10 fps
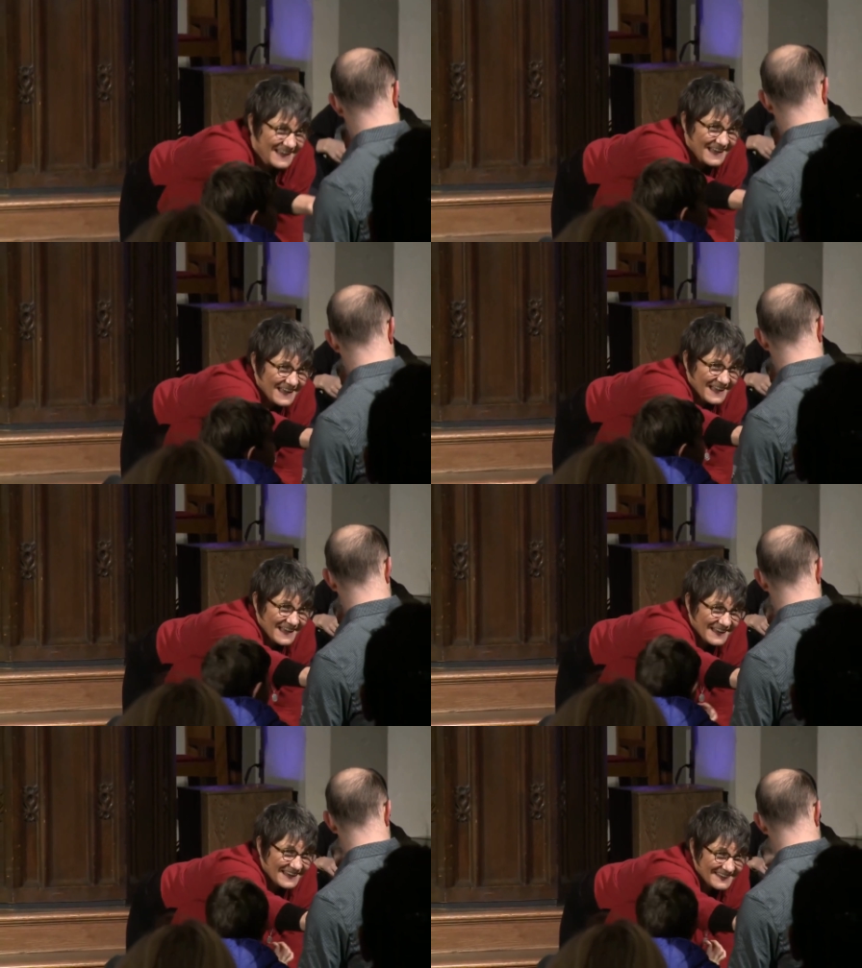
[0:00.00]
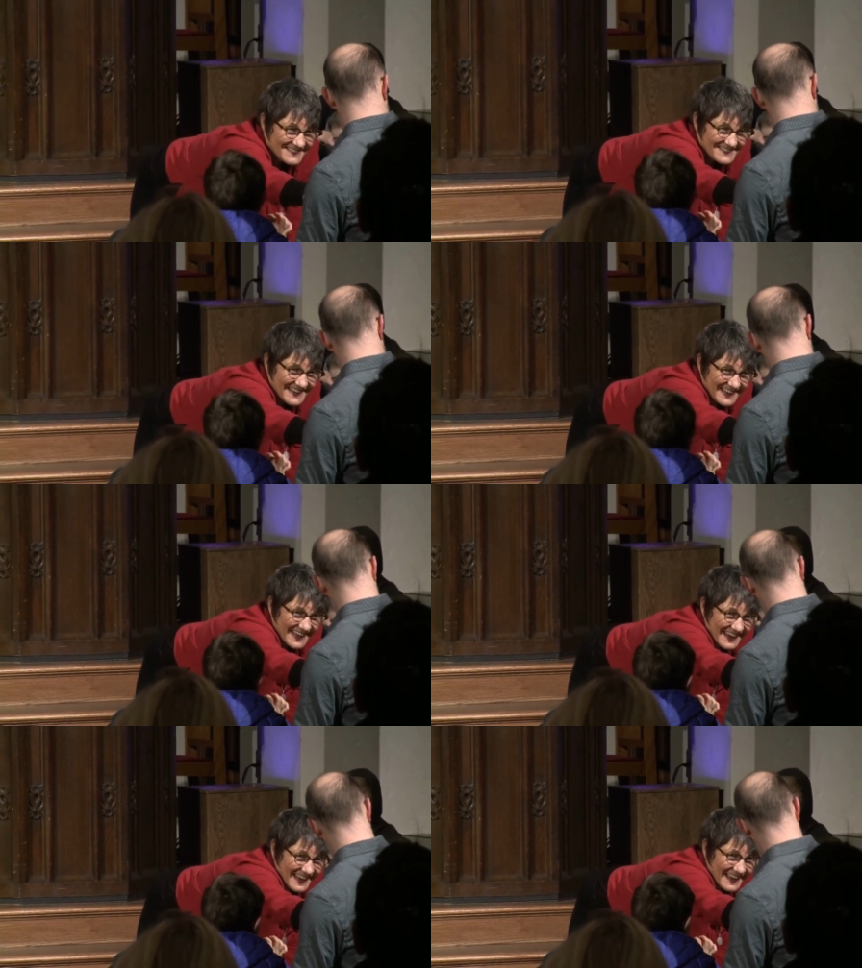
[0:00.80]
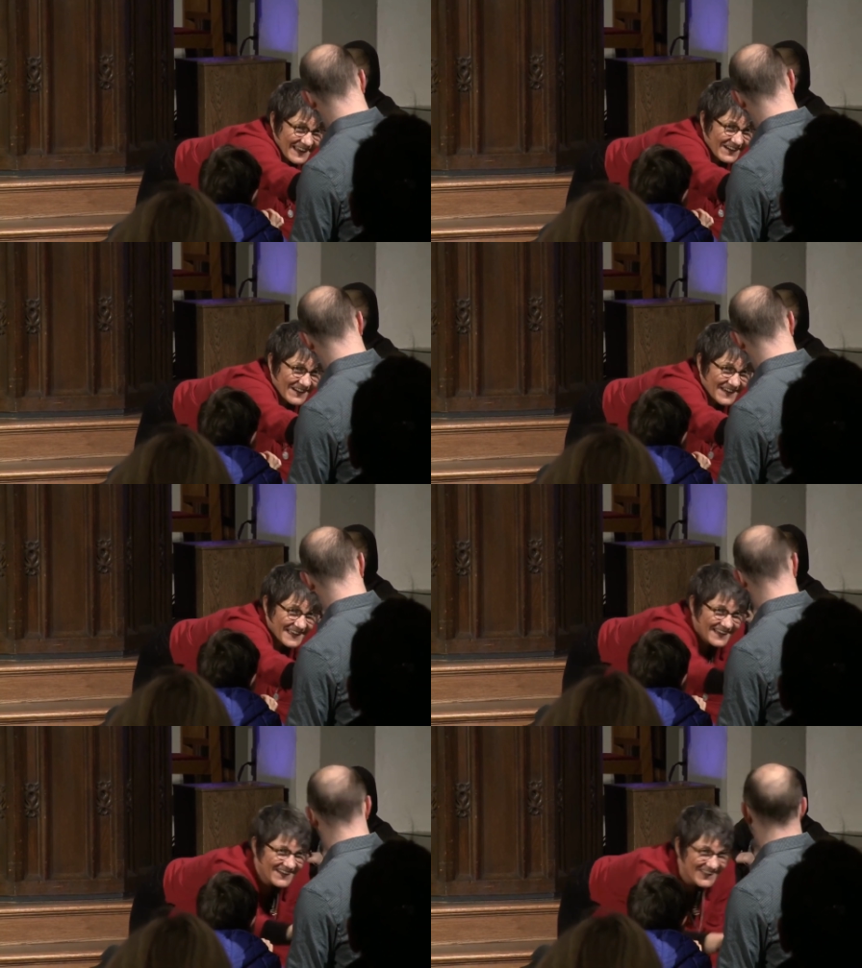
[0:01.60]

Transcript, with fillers: Horse. Can you say that? Horse.